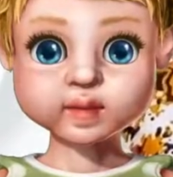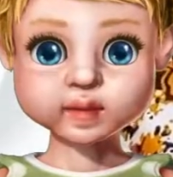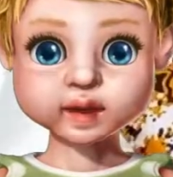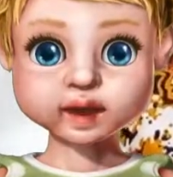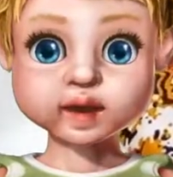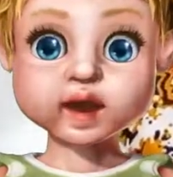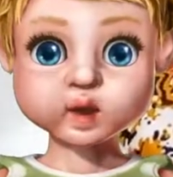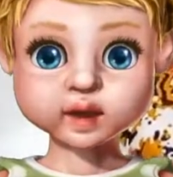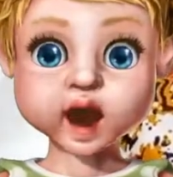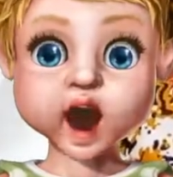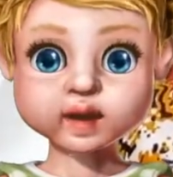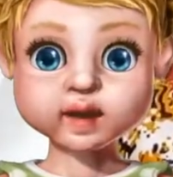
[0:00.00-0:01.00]
So
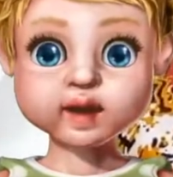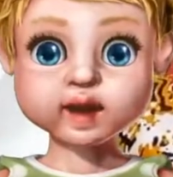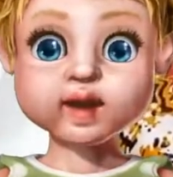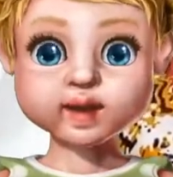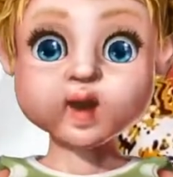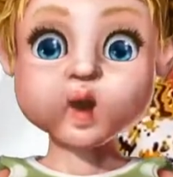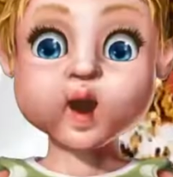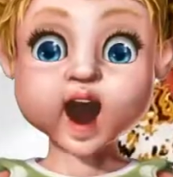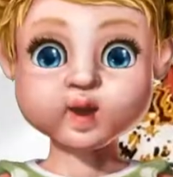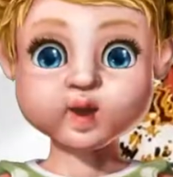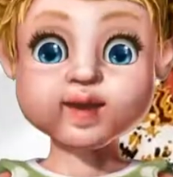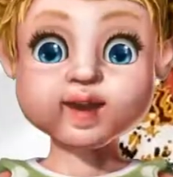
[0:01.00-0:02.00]
pass it in from
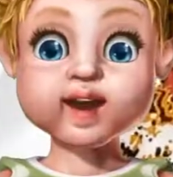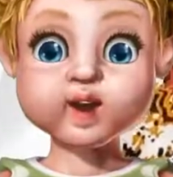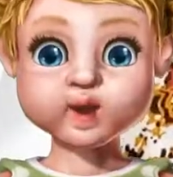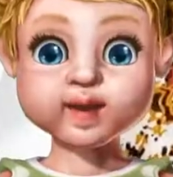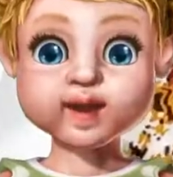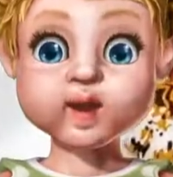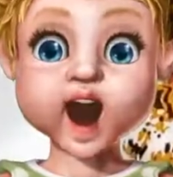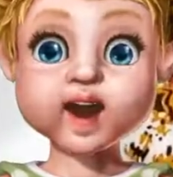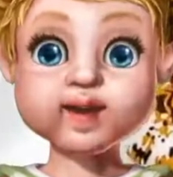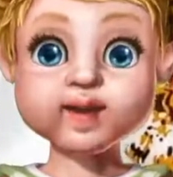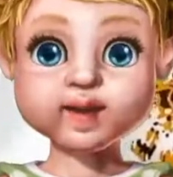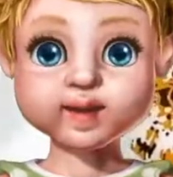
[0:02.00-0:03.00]
our 2 inches
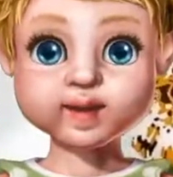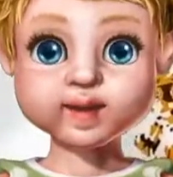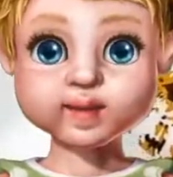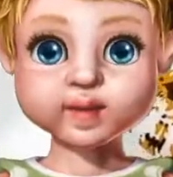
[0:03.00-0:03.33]
allowance.